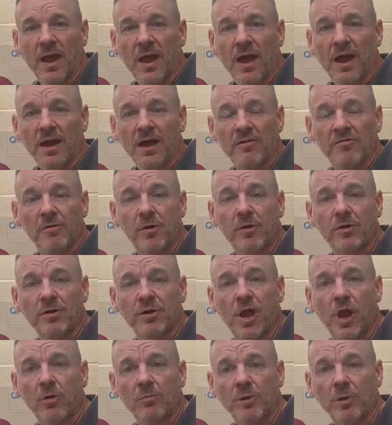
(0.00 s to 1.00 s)
Hi
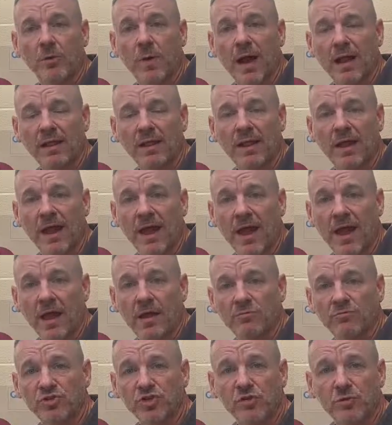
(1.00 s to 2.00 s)
everyone, hope you're well.
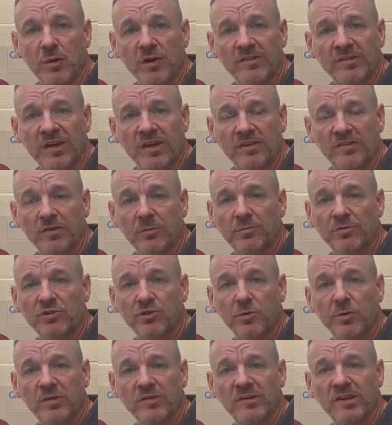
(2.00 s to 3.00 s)
Just wanted to take this
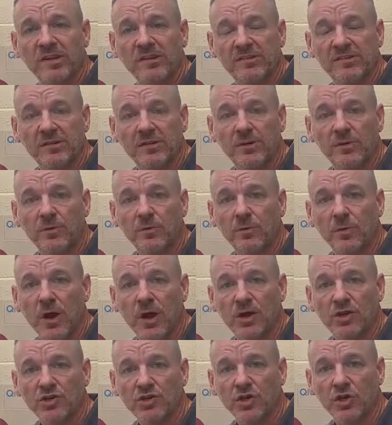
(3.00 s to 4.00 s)
opportunity
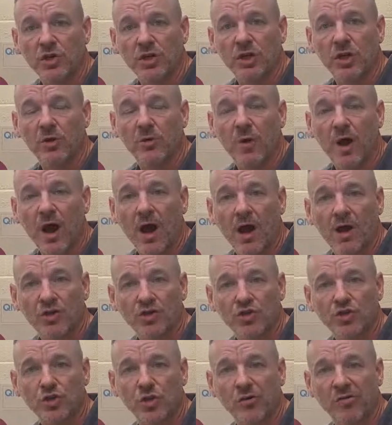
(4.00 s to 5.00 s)
to show you our
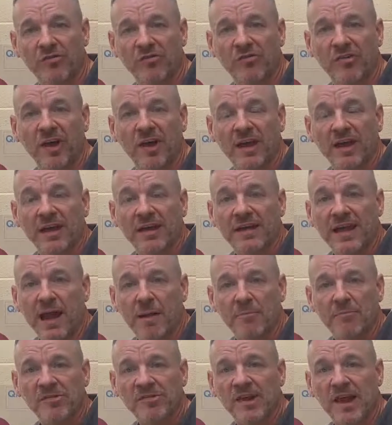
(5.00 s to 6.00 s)
SchuF
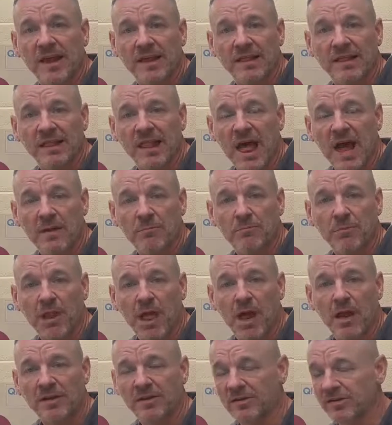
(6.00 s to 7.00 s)
Cam-Set Line
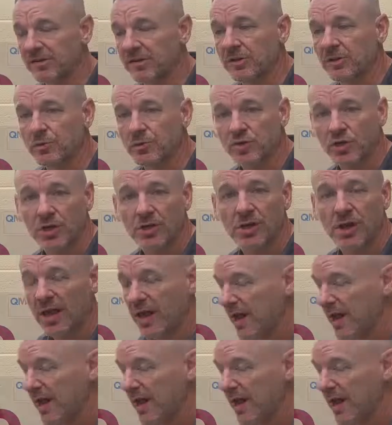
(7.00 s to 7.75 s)
Blind solution.